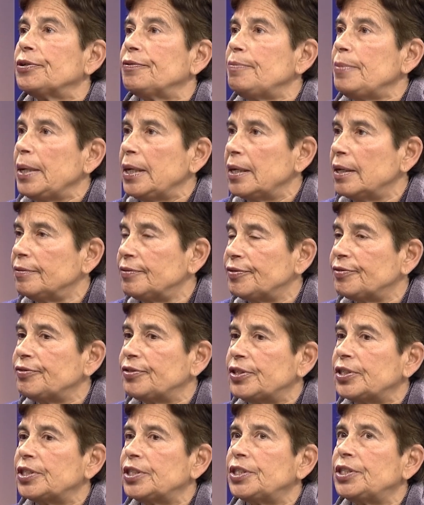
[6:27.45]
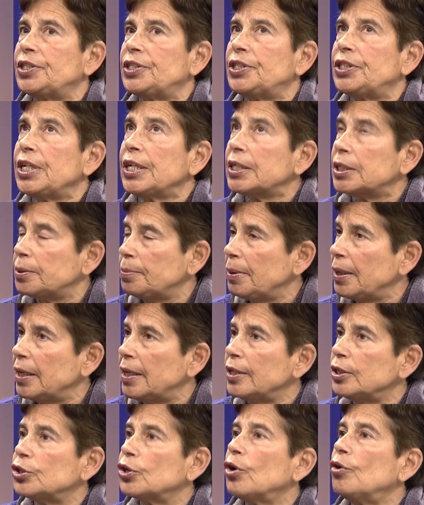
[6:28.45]
of 6
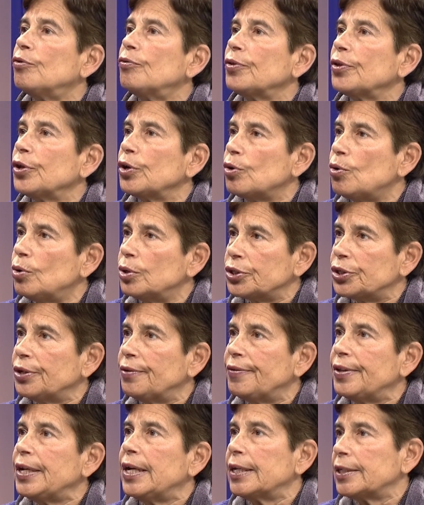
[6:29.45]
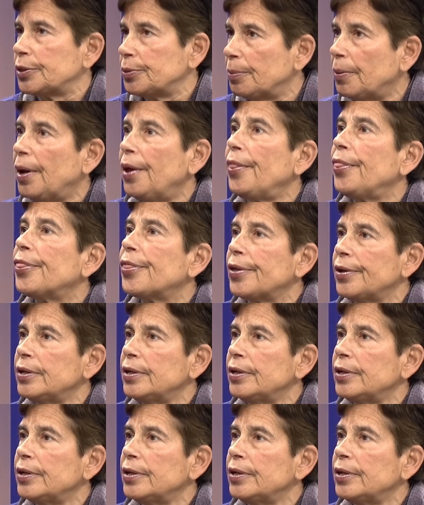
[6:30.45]
meetings over the course of the next month.